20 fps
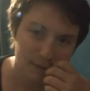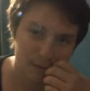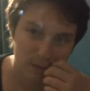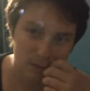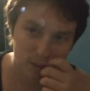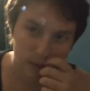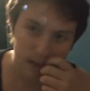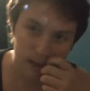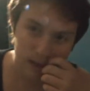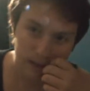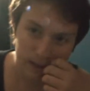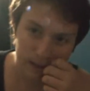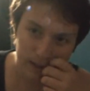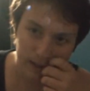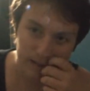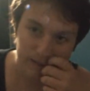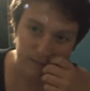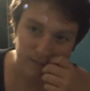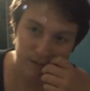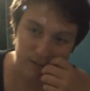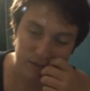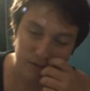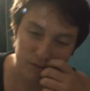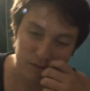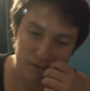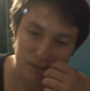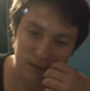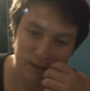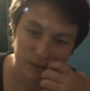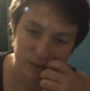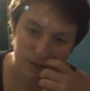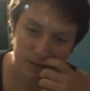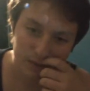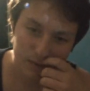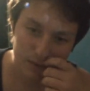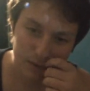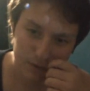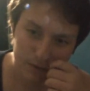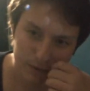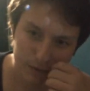for a while, and I've always meant to
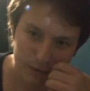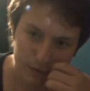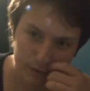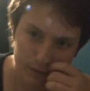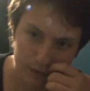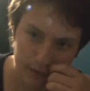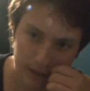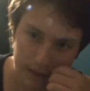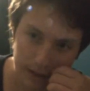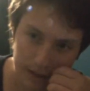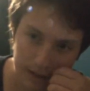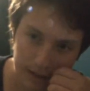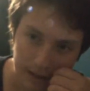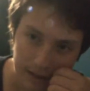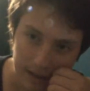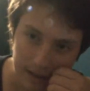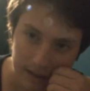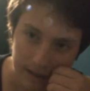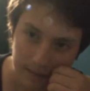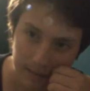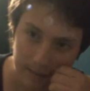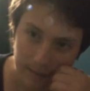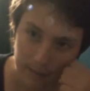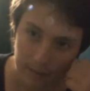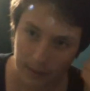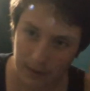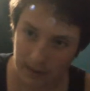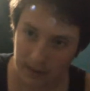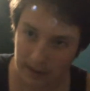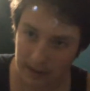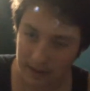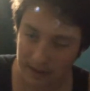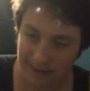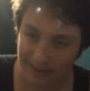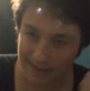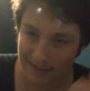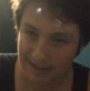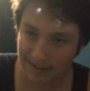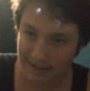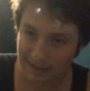do a review for it, but
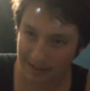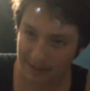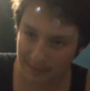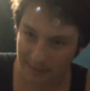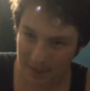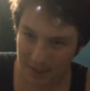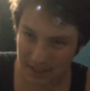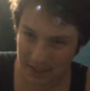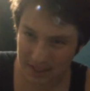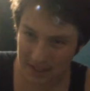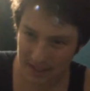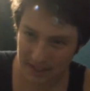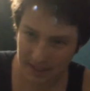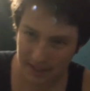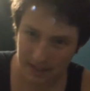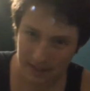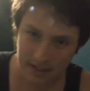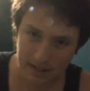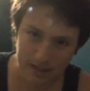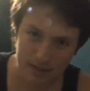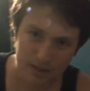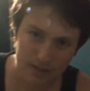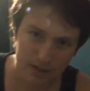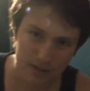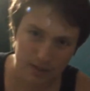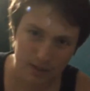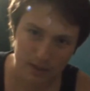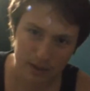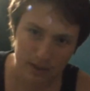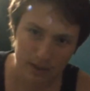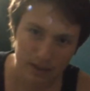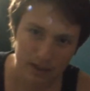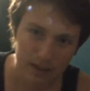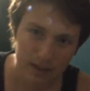I'm lazy, so